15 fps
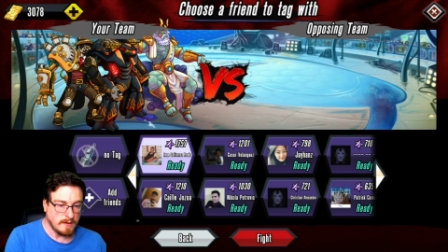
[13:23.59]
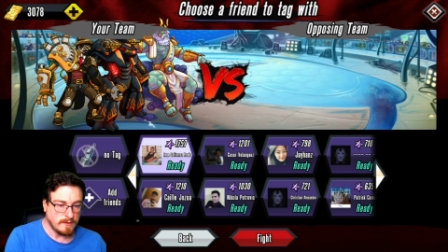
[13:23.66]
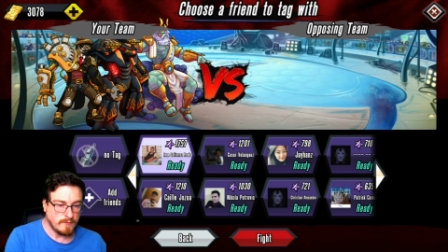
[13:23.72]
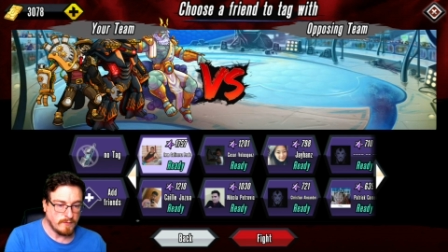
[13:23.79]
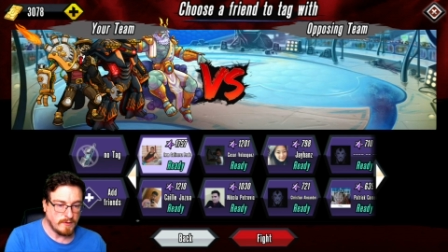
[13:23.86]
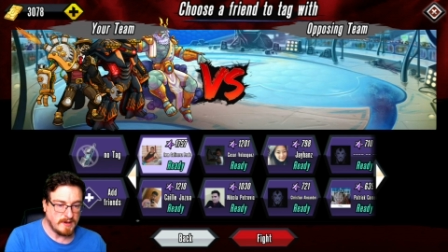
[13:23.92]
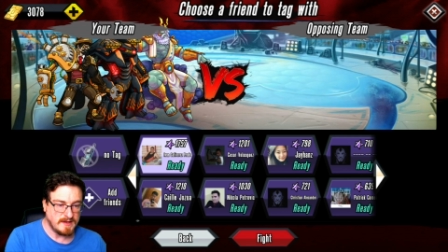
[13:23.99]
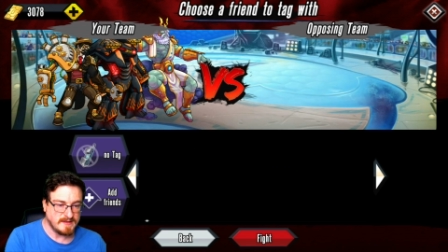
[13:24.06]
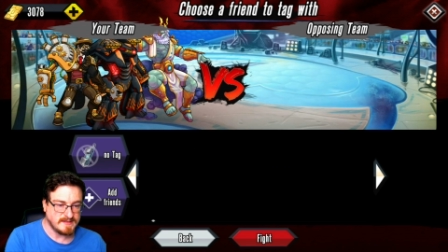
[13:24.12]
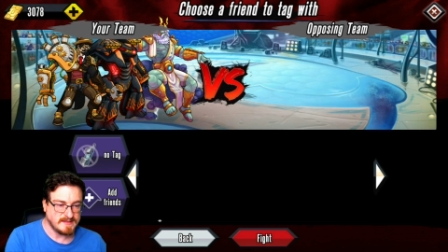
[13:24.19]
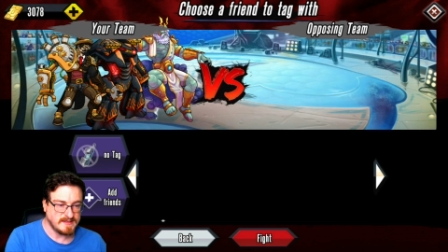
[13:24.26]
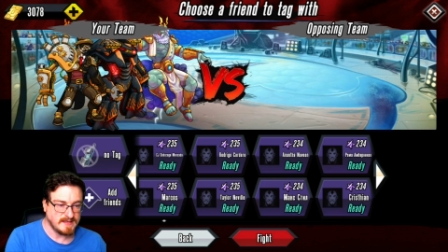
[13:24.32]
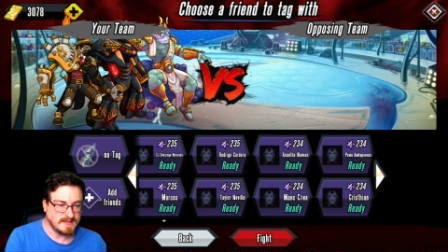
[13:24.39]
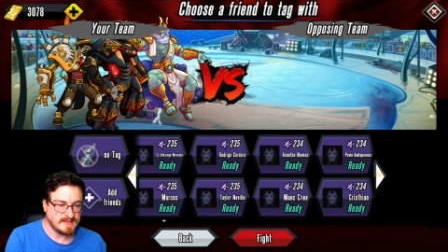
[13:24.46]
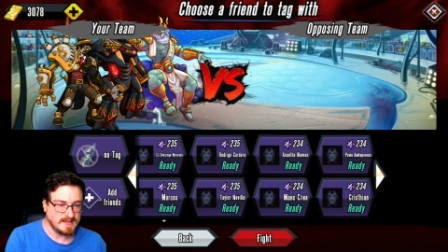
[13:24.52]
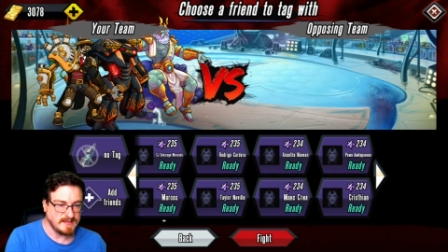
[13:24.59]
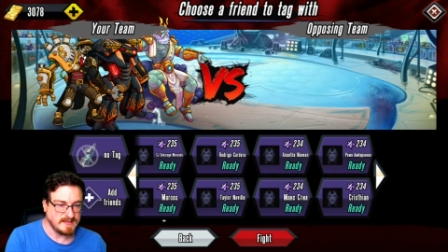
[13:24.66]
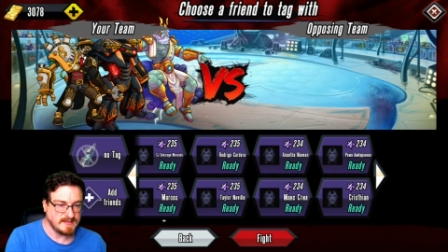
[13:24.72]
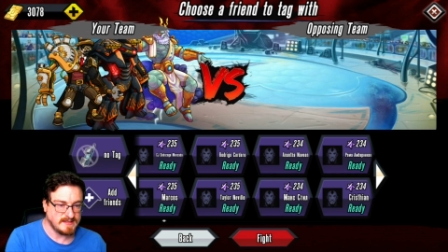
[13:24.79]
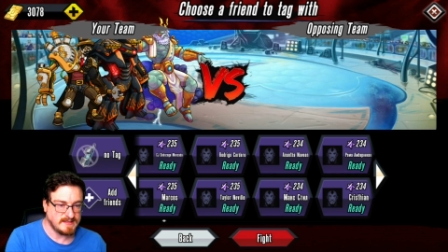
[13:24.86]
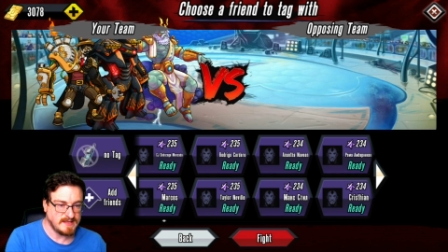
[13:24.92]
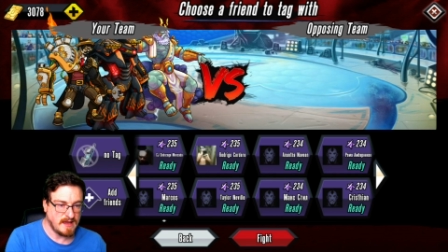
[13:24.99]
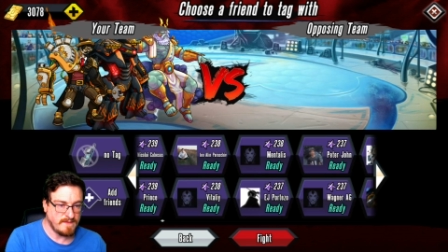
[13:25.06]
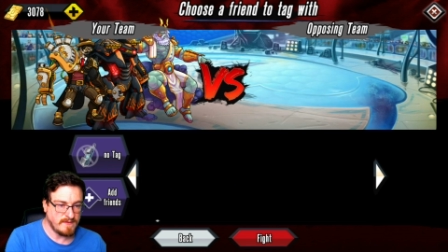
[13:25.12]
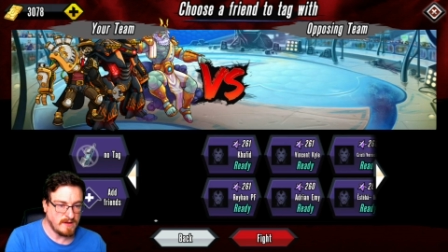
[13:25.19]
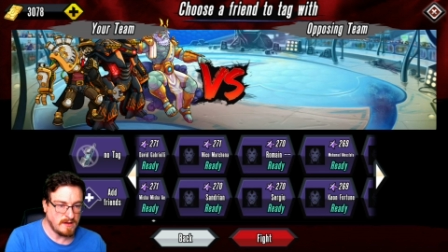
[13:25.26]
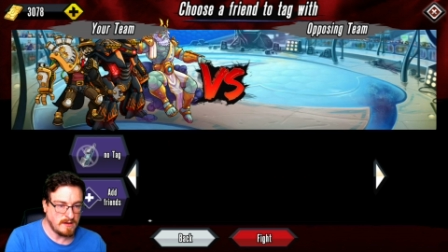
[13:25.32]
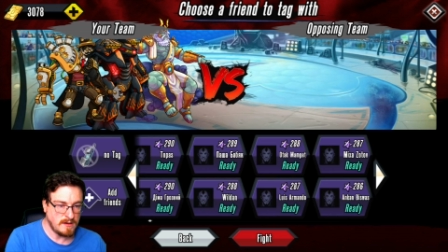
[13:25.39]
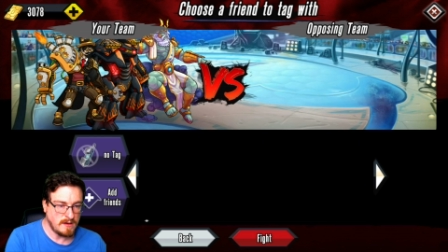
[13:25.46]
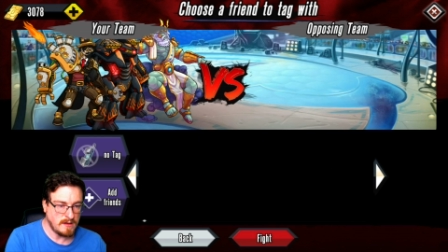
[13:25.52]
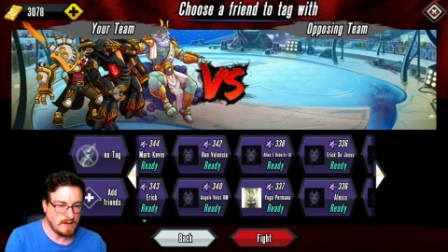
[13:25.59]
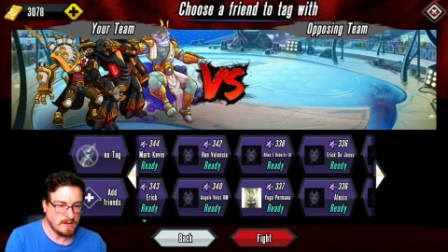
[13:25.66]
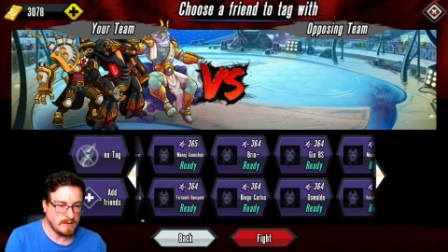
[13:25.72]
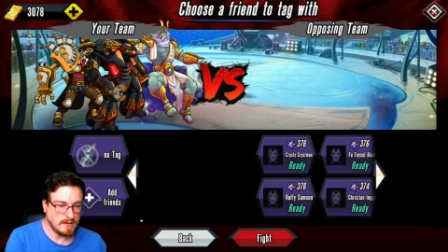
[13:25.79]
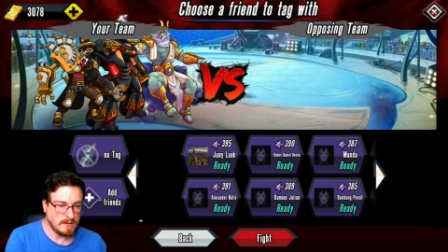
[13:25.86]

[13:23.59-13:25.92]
367.